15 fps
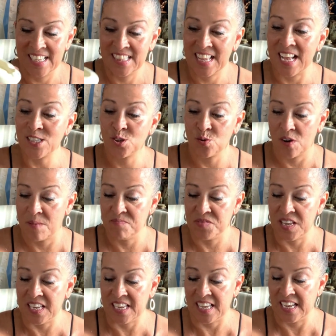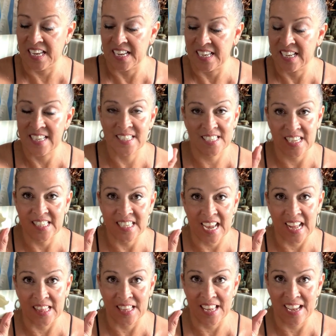That's what I'm thinking is
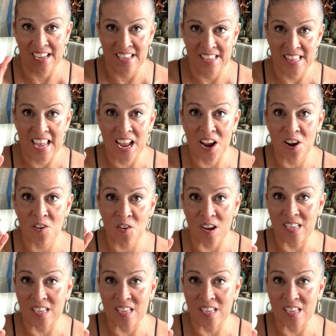Italia, Air